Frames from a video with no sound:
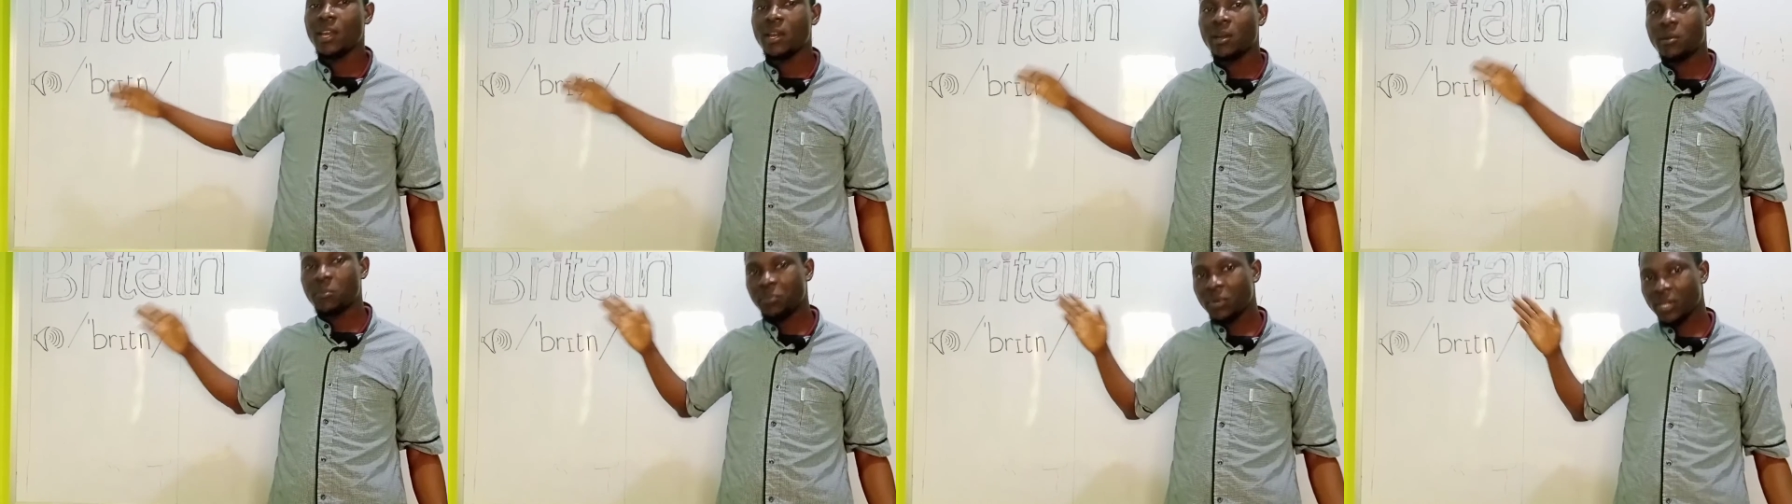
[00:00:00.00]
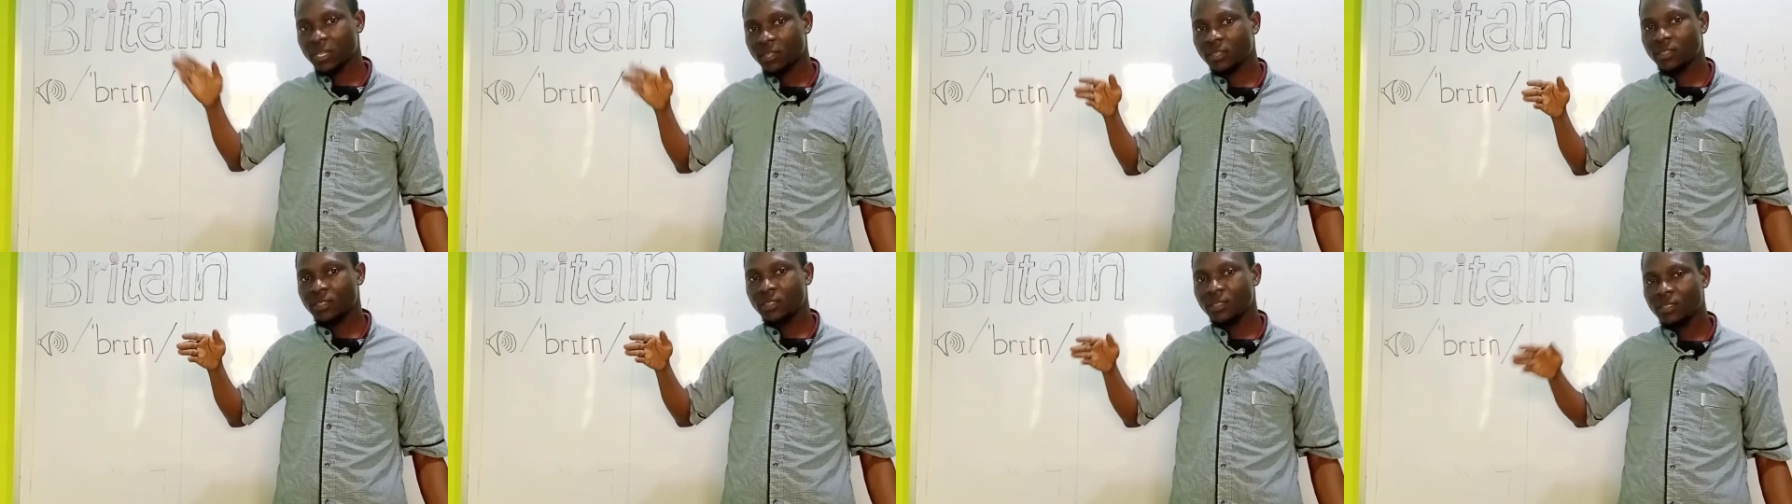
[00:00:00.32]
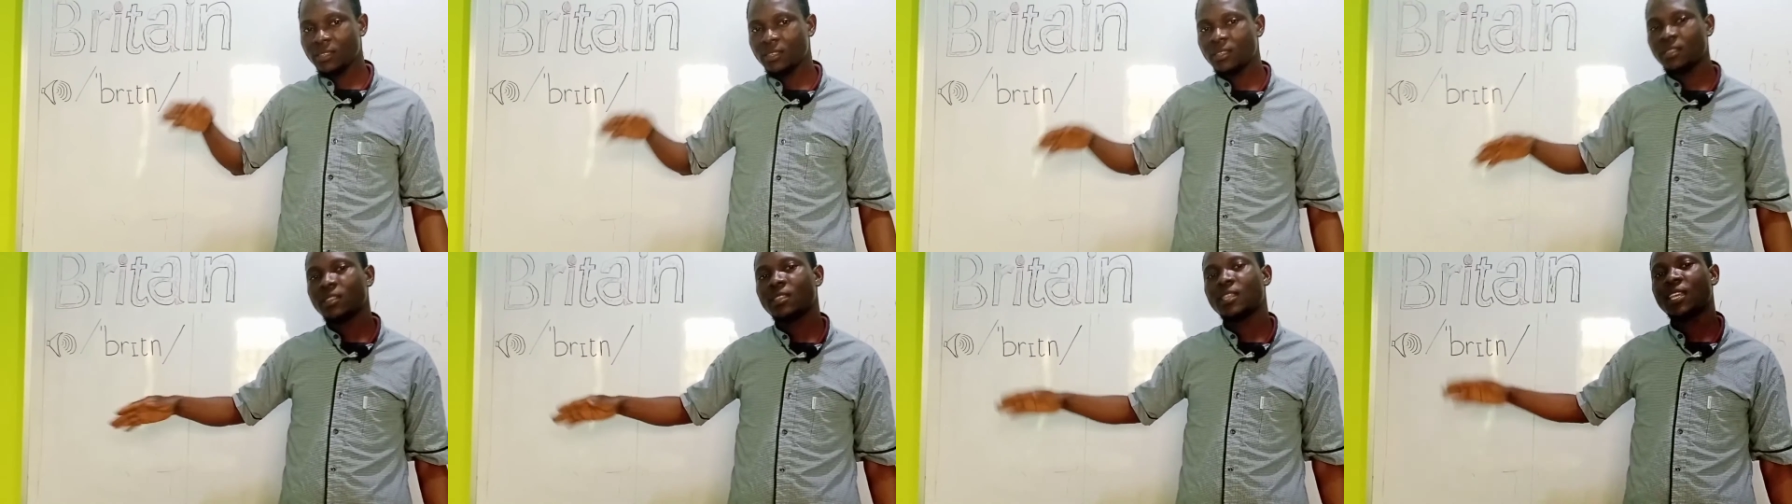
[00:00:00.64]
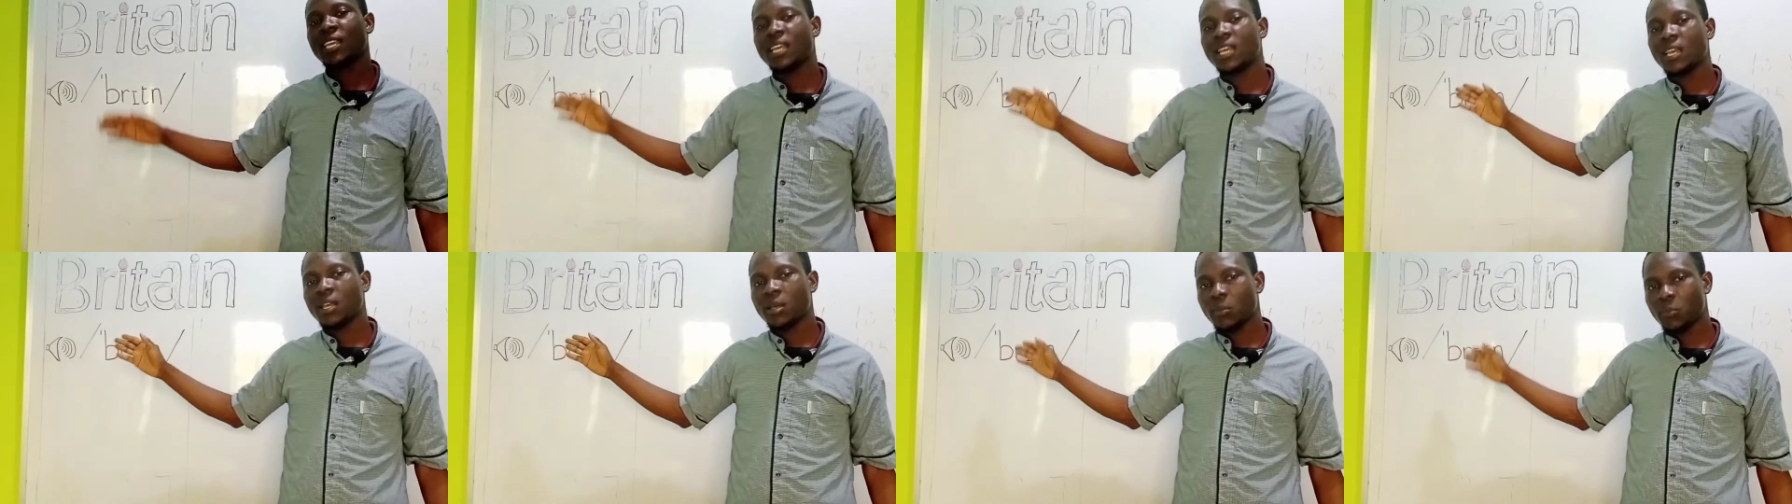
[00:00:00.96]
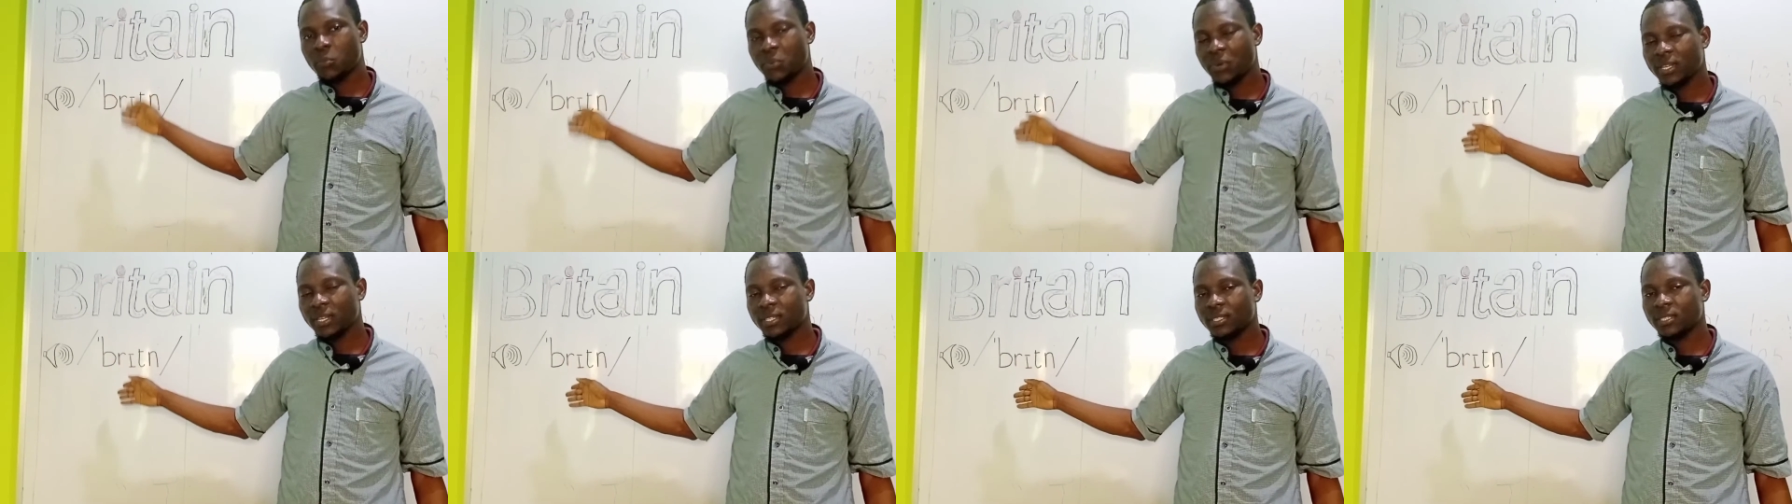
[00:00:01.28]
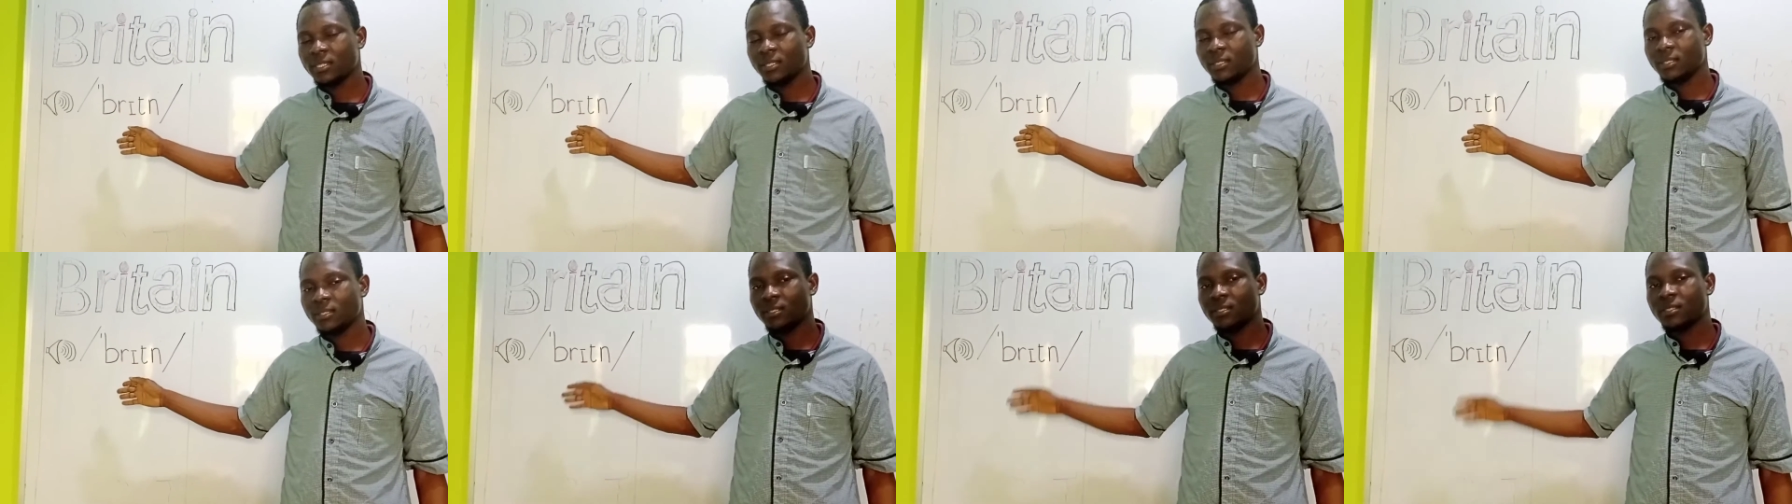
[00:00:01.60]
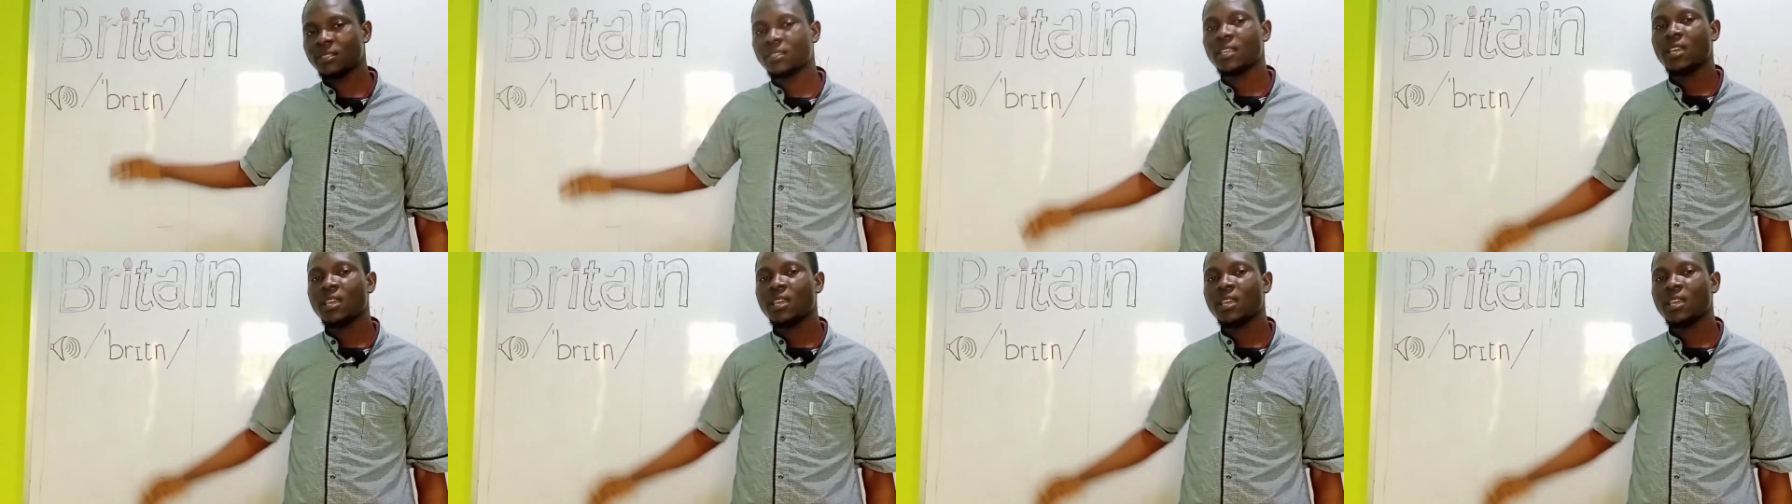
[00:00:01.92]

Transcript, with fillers: Britain, Britain.